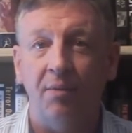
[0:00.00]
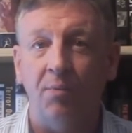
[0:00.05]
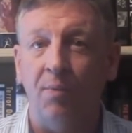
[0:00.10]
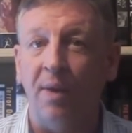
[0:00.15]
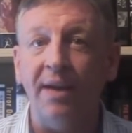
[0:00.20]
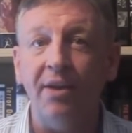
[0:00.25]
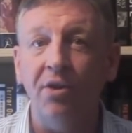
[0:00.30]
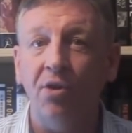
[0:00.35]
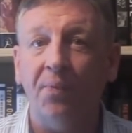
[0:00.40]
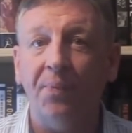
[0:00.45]

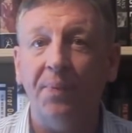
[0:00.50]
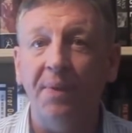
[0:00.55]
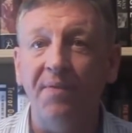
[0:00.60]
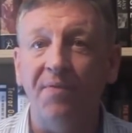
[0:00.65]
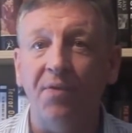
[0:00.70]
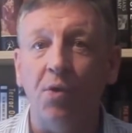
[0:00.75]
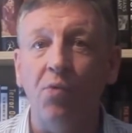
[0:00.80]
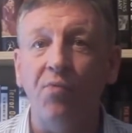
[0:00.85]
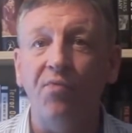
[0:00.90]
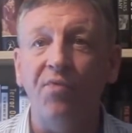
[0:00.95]
When not the
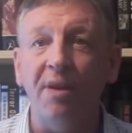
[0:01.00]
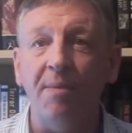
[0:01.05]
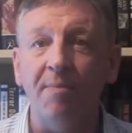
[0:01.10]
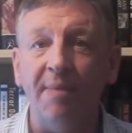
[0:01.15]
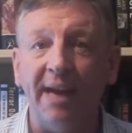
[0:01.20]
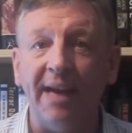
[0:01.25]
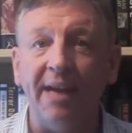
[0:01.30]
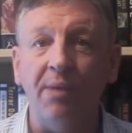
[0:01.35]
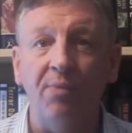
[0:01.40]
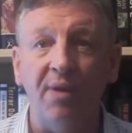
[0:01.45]
vote
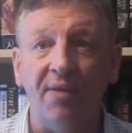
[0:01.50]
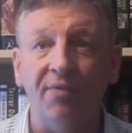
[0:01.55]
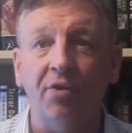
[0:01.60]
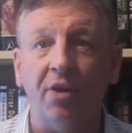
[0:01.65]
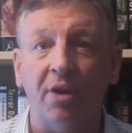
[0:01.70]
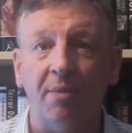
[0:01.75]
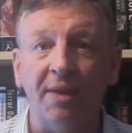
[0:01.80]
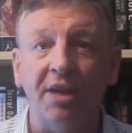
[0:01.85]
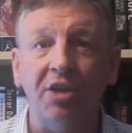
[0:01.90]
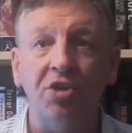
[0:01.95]
remain, we've
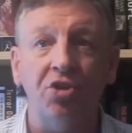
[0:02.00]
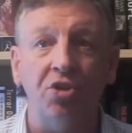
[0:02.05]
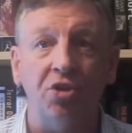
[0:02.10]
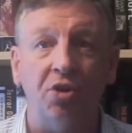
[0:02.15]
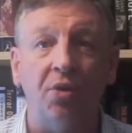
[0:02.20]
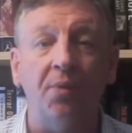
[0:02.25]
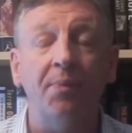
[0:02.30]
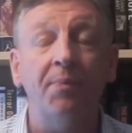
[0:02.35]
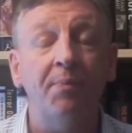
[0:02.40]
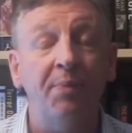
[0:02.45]
got to make
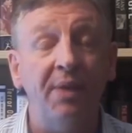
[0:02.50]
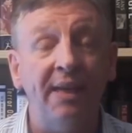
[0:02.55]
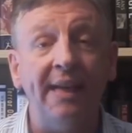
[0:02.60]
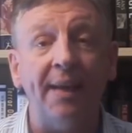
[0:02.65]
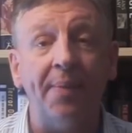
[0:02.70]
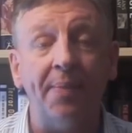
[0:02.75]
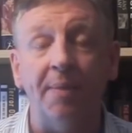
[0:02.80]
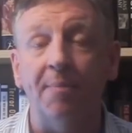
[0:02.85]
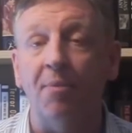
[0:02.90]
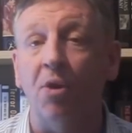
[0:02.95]
sure we
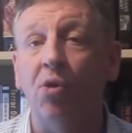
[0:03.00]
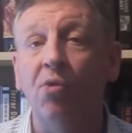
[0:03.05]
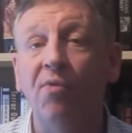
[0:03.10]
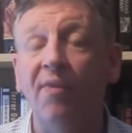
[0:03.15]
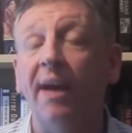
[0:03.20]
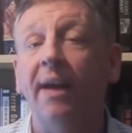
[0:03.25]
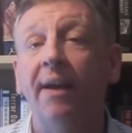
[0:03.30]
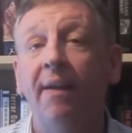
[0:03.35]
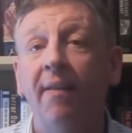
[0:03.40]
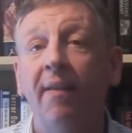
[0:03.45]
get them
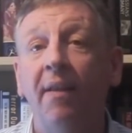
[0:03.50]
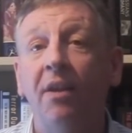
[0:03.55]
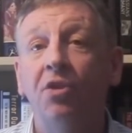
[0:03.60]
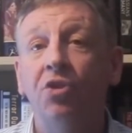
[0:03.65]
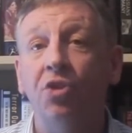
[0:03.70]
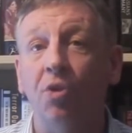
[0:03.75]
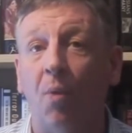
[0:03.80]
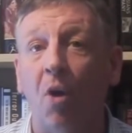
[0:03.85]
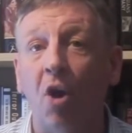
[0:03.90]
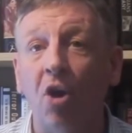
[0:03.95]
over
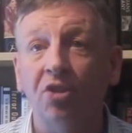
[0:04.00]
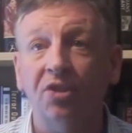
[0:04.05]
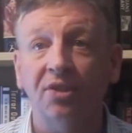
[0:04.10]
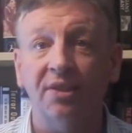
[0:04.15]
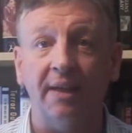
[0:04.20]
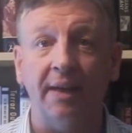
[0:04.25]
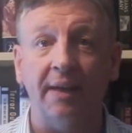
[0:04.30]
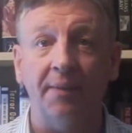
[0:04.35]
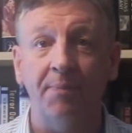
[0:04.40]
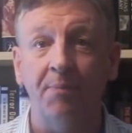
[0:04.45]
to our
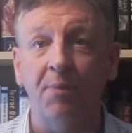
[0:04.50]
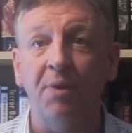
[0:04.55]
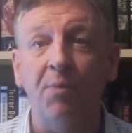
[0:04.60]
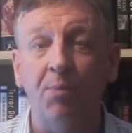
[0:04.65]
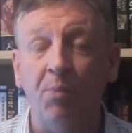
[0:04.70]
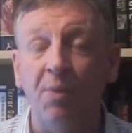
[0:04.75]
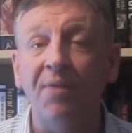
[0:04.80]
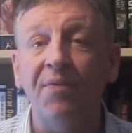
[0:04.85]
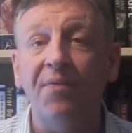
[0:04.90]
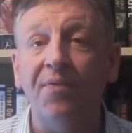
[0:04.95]
side.
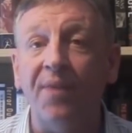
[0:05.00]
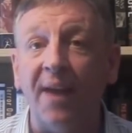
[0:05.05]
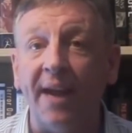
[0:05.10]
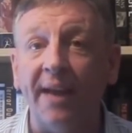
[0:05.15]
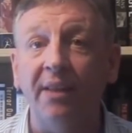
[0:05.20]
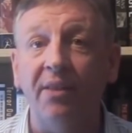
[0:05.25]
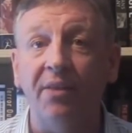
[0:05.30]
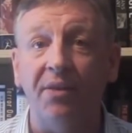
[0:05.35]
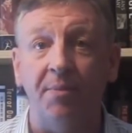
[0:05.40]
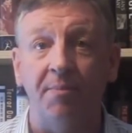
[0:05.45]
We've
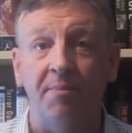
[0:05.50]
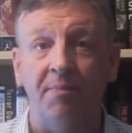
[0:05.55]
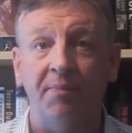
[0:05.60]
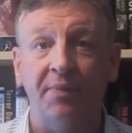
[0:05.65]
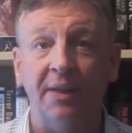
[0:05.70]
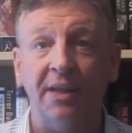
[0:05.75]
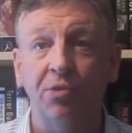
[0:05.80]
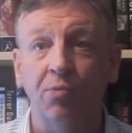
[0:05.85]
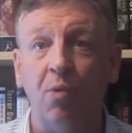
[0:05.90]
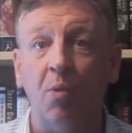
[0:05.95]
failed them.
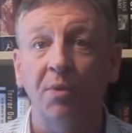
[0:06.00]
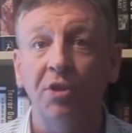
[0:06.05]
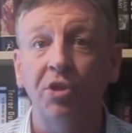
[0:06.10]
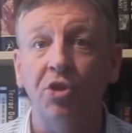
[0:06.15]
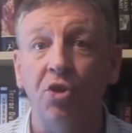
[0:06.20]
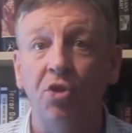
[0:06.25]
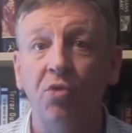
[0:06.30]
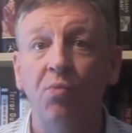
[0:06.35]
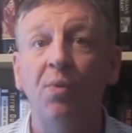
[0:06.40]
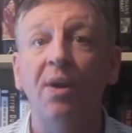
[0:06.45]
That's what we're
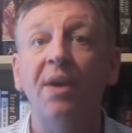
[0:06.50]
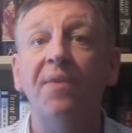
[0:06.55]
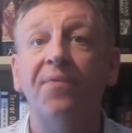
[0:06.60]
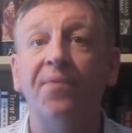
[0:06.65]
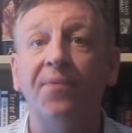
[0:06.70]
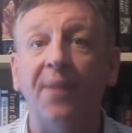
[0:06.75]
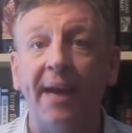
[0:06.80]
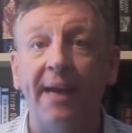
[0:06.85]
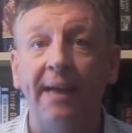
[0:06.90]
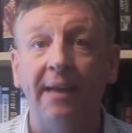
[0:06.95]
doing. We're
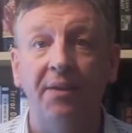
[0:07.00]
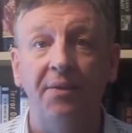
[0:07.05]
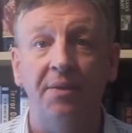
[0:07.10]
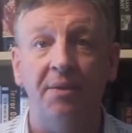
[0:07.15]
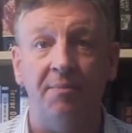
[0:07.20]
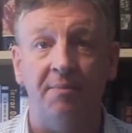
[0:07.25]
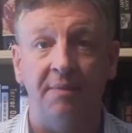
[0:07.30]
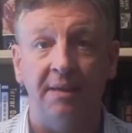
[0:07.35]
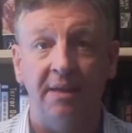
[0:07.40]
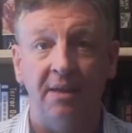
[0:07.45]
failing
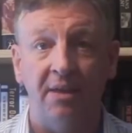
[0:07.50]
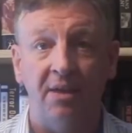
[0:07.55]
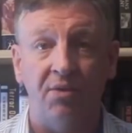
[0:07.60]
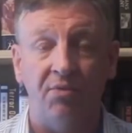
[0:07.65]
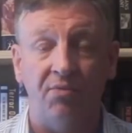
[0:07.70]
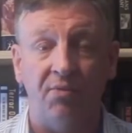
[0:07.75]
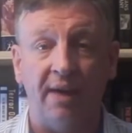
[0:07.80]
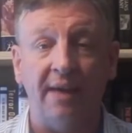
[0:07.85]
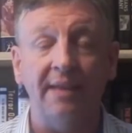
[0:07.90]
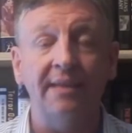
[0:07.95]
them.
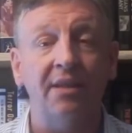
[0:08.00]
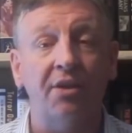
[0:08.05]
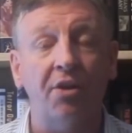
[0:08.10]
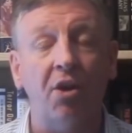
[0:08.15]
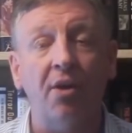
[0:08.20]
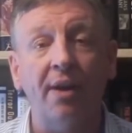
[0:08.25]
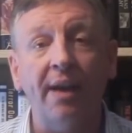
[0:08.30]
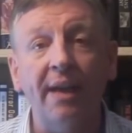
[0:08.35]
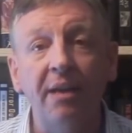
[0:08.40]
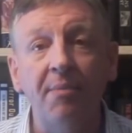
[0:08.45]
Right, and
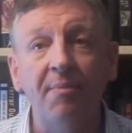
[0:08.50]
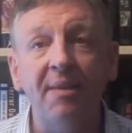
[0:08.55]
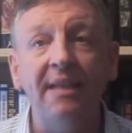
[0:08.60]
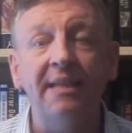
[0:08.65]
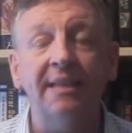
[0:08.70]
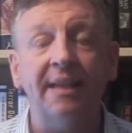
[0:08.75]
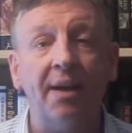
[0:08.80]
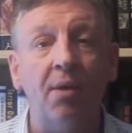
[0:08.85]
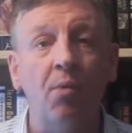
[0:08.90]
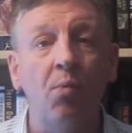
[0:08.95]
our
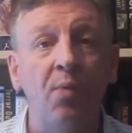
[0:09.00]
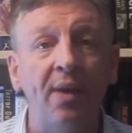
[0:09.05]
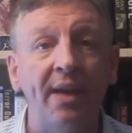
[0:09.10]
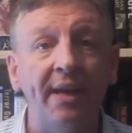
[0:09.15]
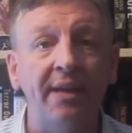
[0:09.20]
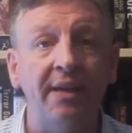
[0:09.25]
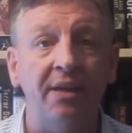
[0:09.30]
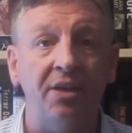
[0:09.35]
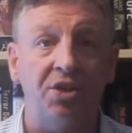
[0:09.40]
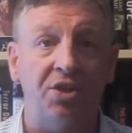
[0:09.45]
enemies are
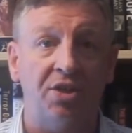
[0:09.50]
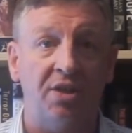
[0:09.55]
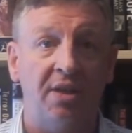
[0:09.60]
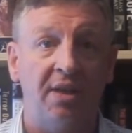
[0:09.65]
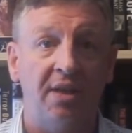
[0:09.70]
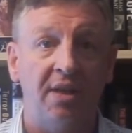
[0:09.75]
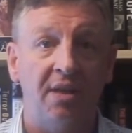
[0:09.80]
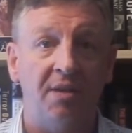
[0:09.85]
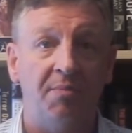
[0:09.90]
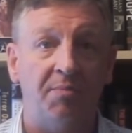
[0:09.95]
outwitting us,
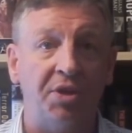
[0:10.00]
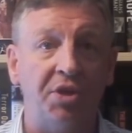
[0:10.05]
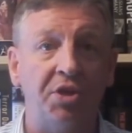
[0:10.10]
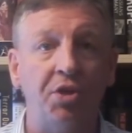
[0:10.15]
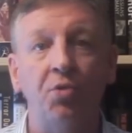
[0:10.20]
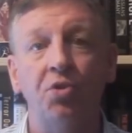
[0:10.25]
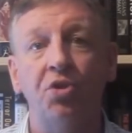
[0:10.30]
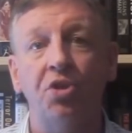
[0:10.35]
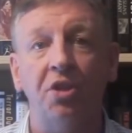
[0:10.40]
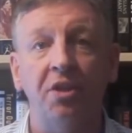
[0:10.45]

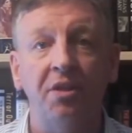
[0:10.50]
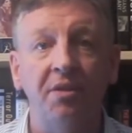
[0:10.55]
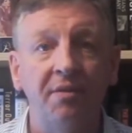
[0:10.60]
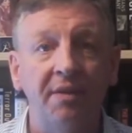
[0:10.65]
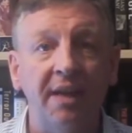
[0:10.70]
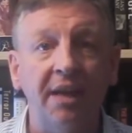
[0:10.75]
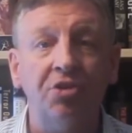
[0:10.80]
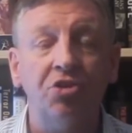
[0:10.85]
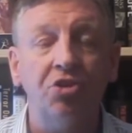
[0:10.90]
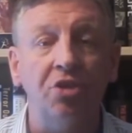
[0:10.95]
producing
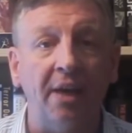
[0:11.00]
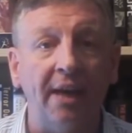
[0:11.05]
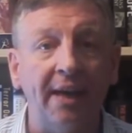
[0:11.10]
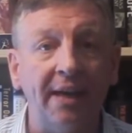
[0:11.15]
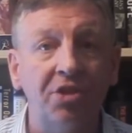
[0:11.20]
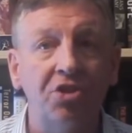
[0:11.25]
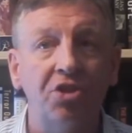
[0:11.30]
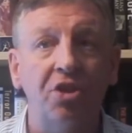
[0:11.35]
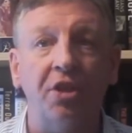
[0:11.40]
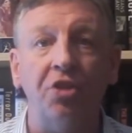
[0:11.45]
National
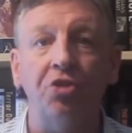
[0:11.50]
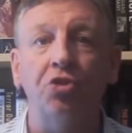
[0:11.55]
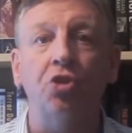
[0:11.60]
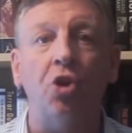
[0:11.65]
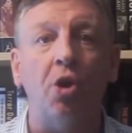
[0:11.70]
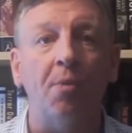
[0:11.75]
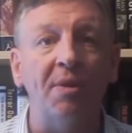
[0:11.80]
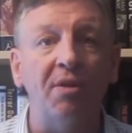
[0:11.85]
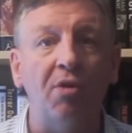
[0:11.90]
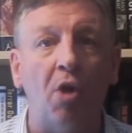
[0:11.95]
Action and
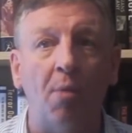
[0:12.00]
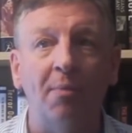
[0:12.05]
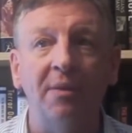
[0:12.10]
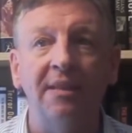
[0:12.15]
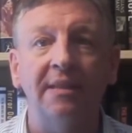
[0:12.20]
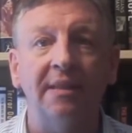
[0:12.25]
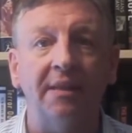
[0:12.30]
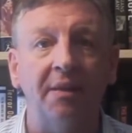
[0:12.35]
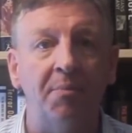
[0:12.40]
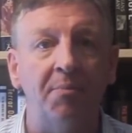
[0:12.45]
Tommy
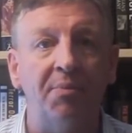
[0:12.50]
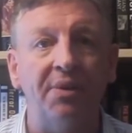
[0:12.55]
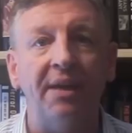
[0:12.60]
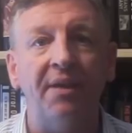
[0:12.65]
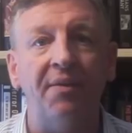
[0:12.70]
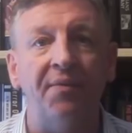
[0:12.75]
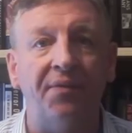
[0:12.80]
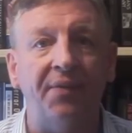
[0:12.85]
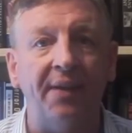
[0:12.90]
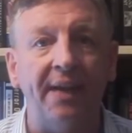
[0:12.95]
Robinson and
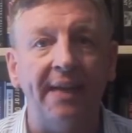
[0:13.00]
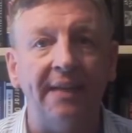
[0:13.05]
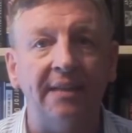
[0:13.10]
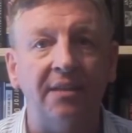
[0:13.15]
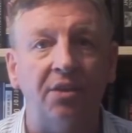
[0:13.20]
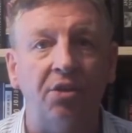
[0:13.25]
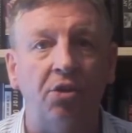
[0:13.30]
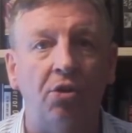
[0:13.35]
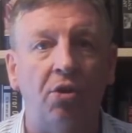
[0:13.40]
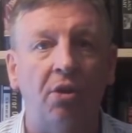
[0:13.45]
Britain
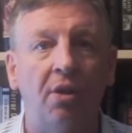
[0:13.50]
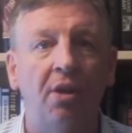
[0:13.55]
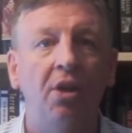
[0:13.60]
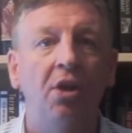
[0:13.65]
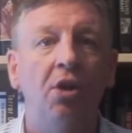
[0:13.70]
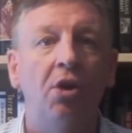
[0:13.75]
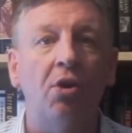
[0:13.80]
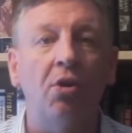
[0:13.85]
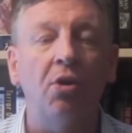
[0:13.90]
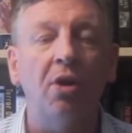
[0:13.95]
First and all
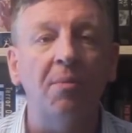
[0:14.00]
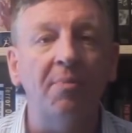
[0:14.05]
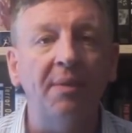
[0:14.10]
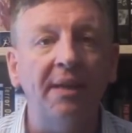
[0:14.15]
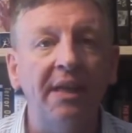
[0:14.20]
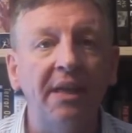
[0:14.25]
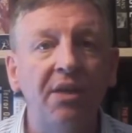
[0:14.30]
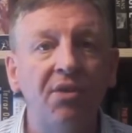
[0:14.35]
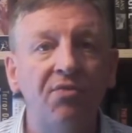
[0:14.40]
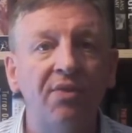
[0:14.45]
the
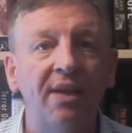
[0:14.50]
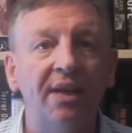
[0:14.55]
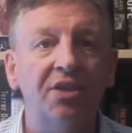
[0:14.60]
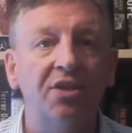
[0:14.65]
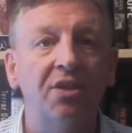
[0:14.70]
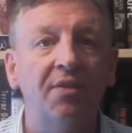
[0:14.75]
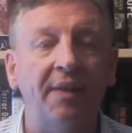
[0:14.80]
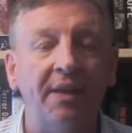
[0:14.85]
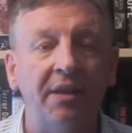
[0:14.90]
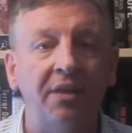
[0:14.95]
bleeding
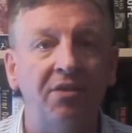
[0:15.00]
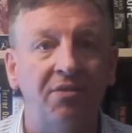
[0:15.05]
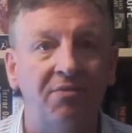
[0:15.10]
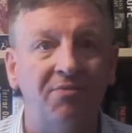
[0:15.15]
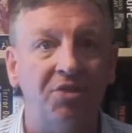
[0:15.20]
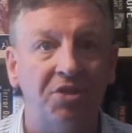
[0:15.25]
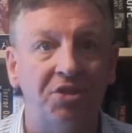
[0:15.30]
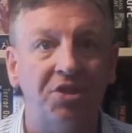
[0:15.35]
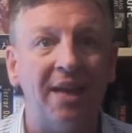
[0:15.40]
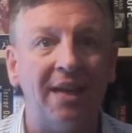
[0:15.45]
rest of it, and
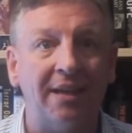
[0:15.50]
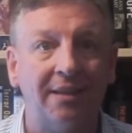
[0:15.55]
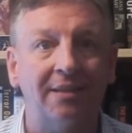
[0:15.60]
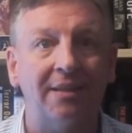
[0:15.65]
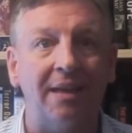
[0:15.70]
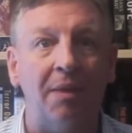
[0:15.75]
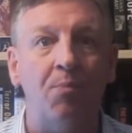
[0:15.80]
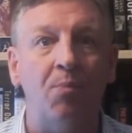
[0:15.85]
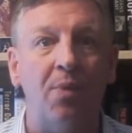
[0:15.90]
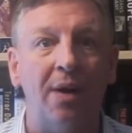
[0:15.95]
Jack
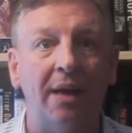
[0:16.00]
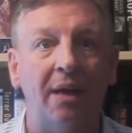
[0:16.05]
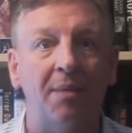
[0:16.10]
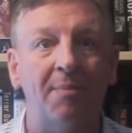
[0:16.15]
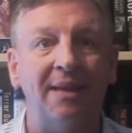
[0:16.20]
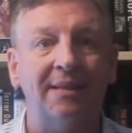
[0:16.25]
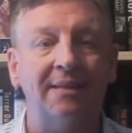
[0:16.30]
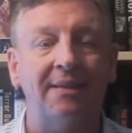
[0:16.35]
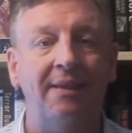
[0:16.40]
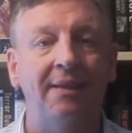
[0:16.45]
Sem while
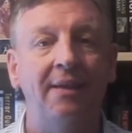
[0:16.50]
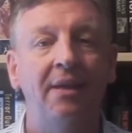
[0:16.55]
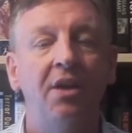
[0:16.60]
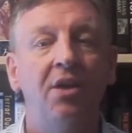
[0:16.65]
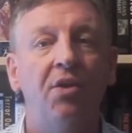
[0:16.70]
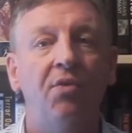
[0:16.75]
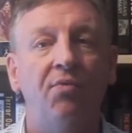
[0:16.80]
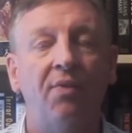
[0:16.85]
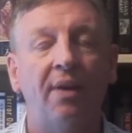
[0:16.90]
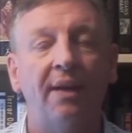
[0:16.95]
I'm at it.
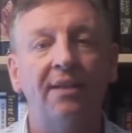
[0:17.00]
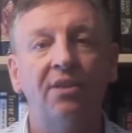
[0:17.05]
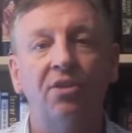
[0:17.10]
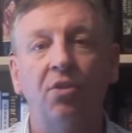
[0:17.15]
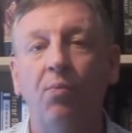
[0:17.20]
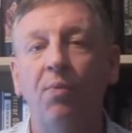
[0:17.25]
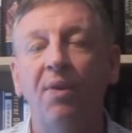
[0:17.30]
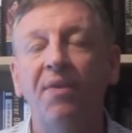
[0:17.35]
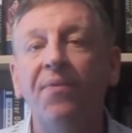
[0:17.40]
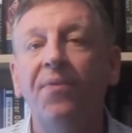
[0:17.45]
Right,
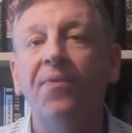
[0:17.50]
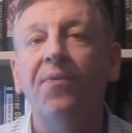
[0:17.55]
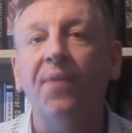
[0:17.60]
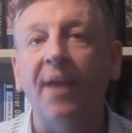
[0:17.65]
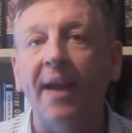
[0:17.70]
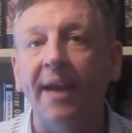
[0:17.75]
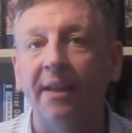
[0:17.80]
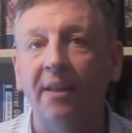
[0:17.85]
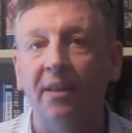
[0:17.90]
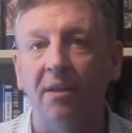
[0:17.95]
so we've
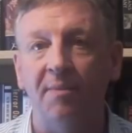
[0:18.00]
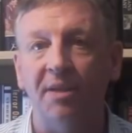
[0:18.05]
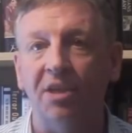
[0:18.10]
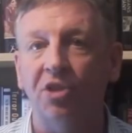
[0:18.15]
failed them.